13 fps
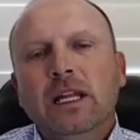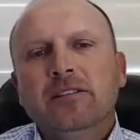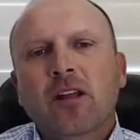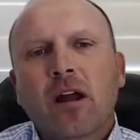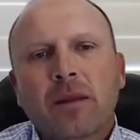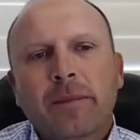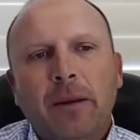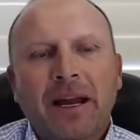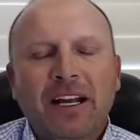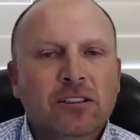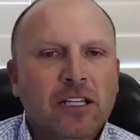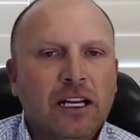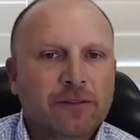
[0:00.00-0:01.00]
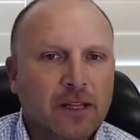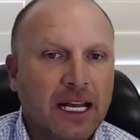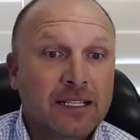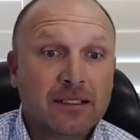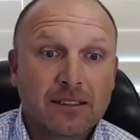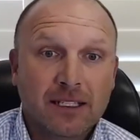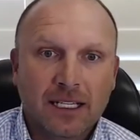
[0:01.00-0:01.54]
Let's talk about Microsoft
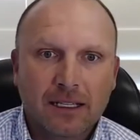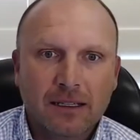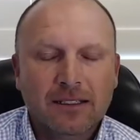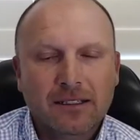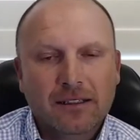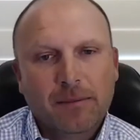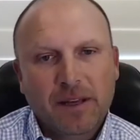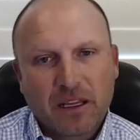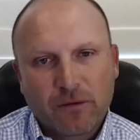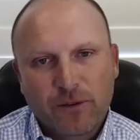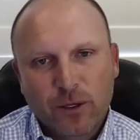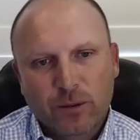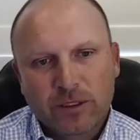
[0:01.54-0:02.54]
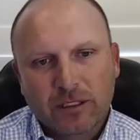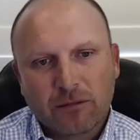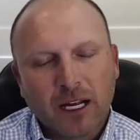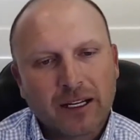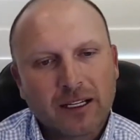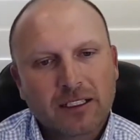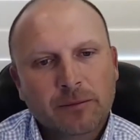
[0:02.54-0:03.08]
licensing. And this is a bit confusing,
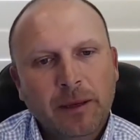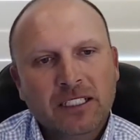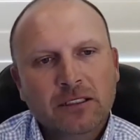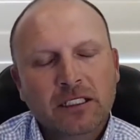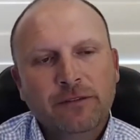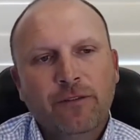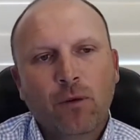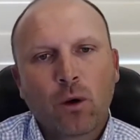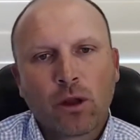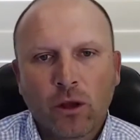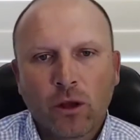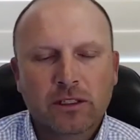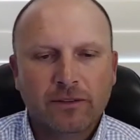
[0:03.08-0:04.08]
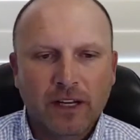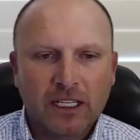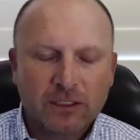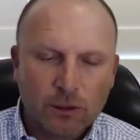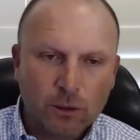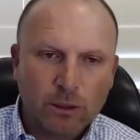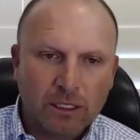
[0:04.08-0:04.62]
right? Especially for those of
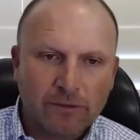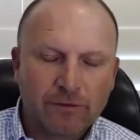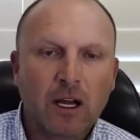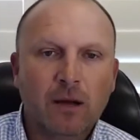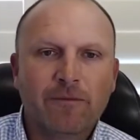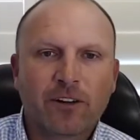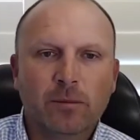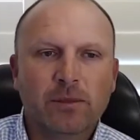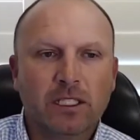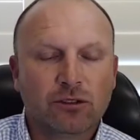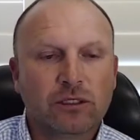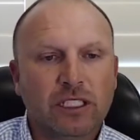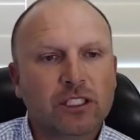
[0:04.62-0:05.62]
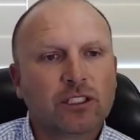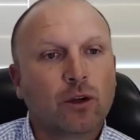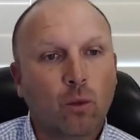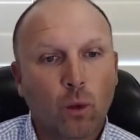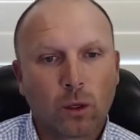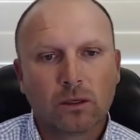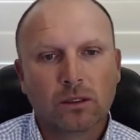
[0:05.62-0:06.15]
us who have come from the
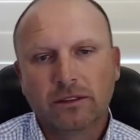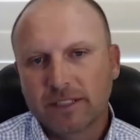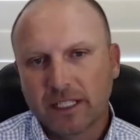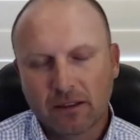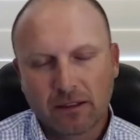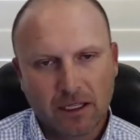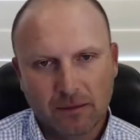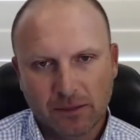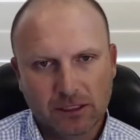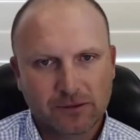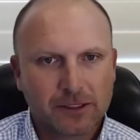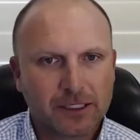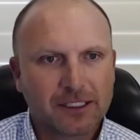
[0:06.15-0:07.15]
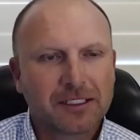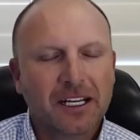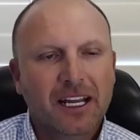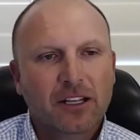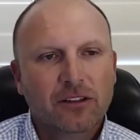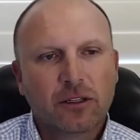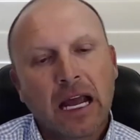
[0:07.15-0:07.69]
traditional world of telecom services.
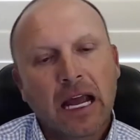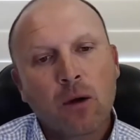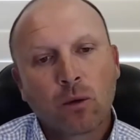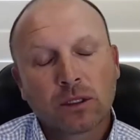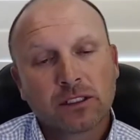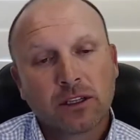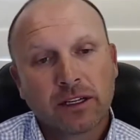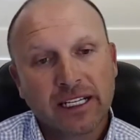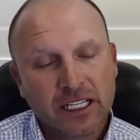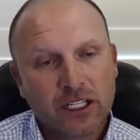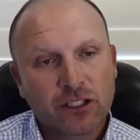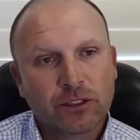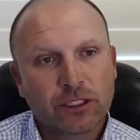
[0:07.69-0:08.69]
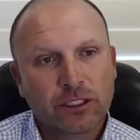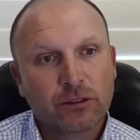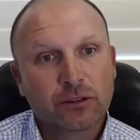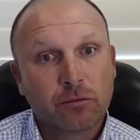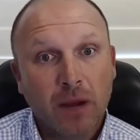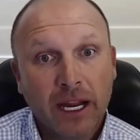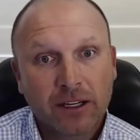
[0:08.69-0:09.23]
So now we're starting to
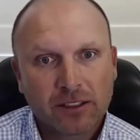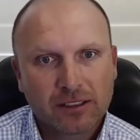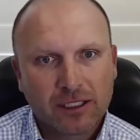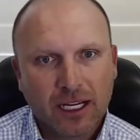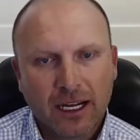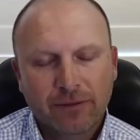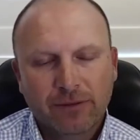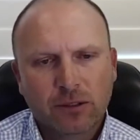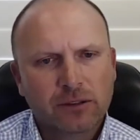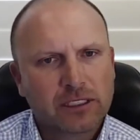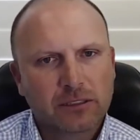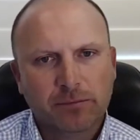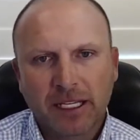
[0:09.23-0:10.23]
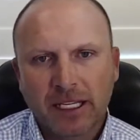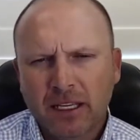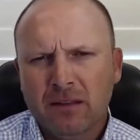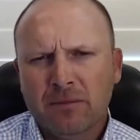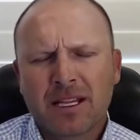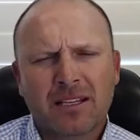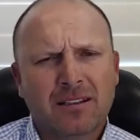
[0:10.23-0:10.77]
introduce Microsoft, who's this
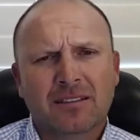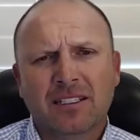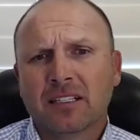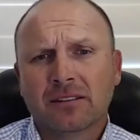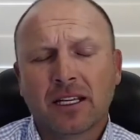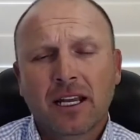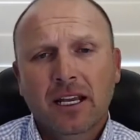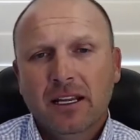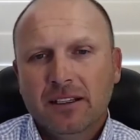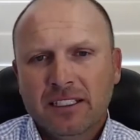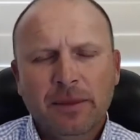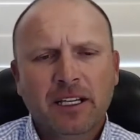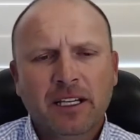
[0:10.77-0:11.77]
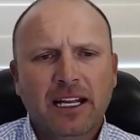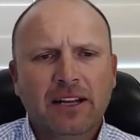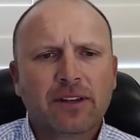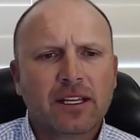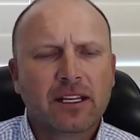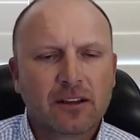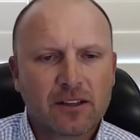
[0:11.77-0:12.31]
behemoth that sells seemingly
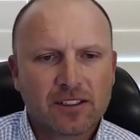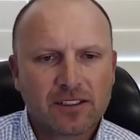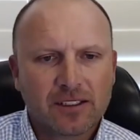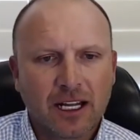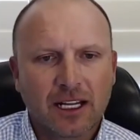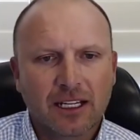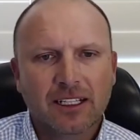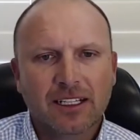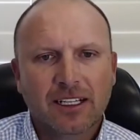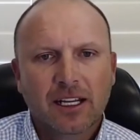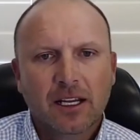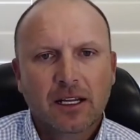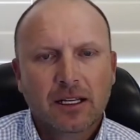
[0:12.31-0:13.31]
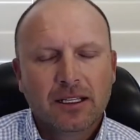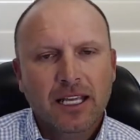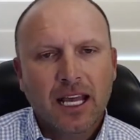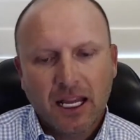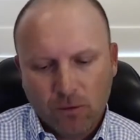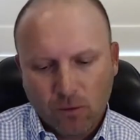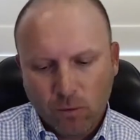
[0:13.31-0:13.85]
everything under the sun.
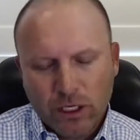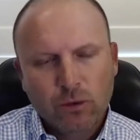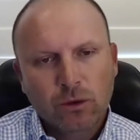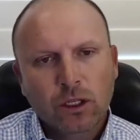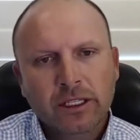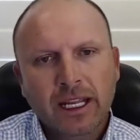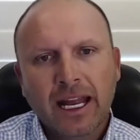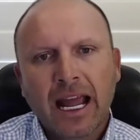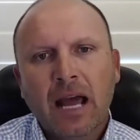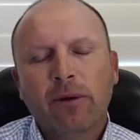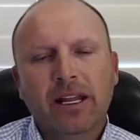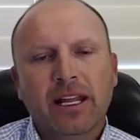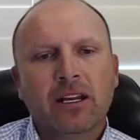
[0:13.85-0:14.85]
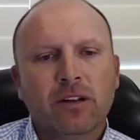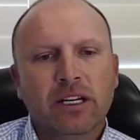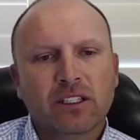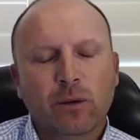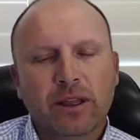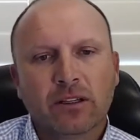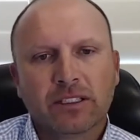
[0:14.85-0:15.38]
Yet when you look at how it
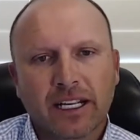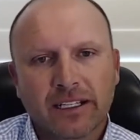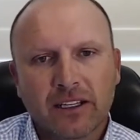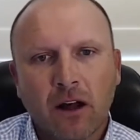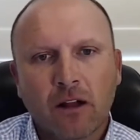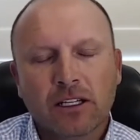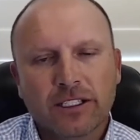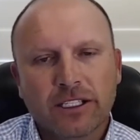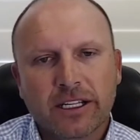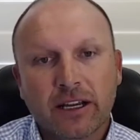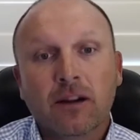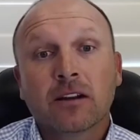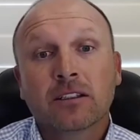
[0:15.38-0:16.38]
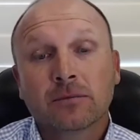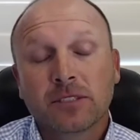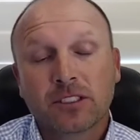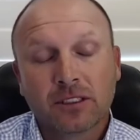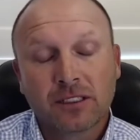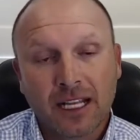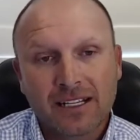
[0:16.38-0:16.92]
integrates with our technology, there are some
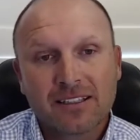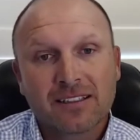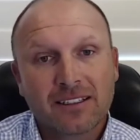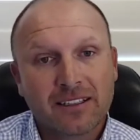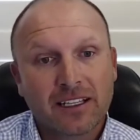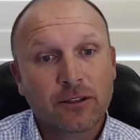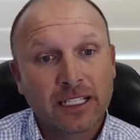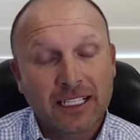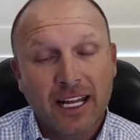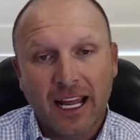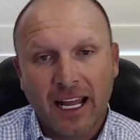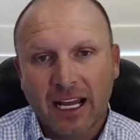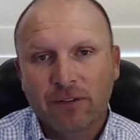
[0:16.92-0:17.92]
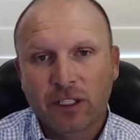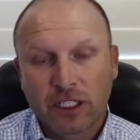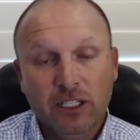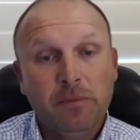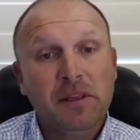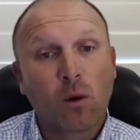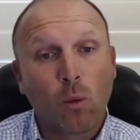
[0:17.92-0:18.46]
certain licenses that you need to have, and you
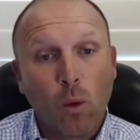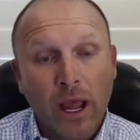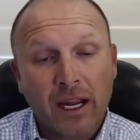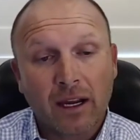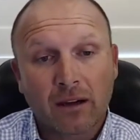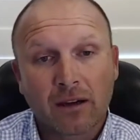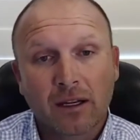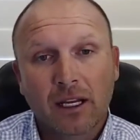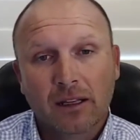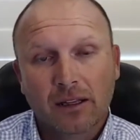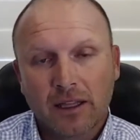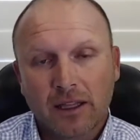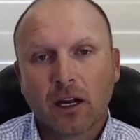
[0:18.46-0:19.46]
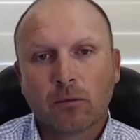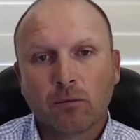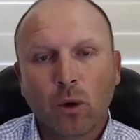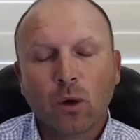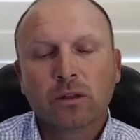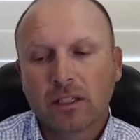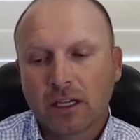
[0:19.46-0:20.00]
need to be aware that there are
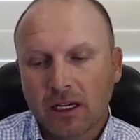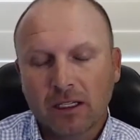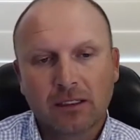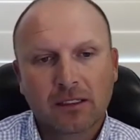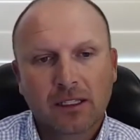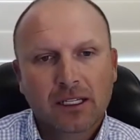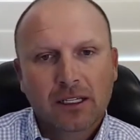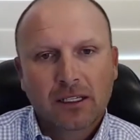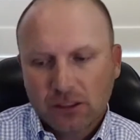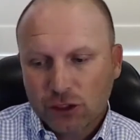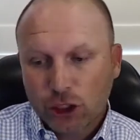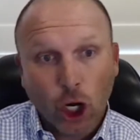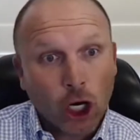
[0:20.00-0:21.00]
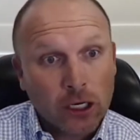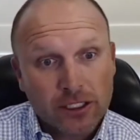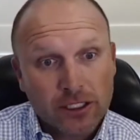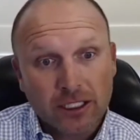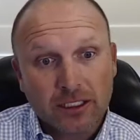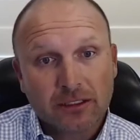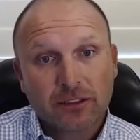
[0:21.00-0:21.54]
bolt-on
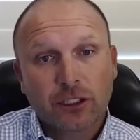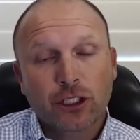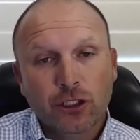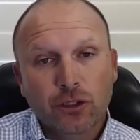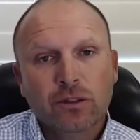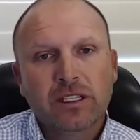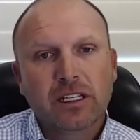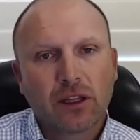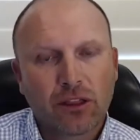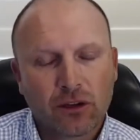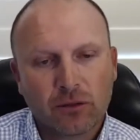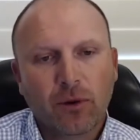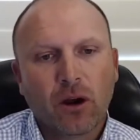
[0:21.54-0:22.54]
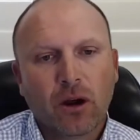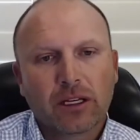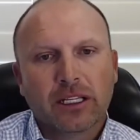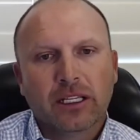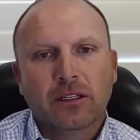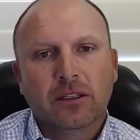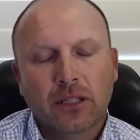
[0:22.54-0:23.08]
charges to using a
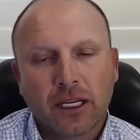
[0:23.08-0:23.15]
third-party